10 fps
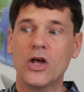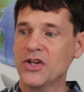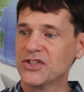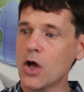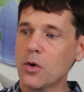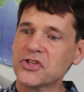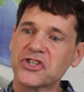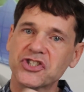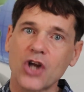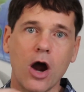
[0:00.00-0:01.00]
So
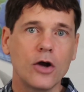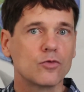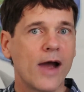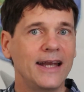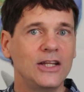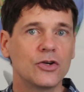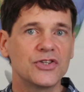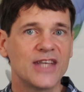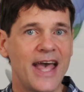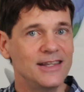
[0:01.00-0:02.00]
start writing your
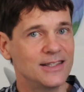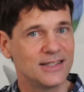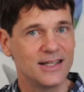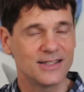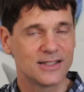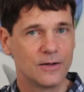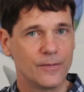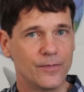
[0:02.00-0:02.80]
sentences.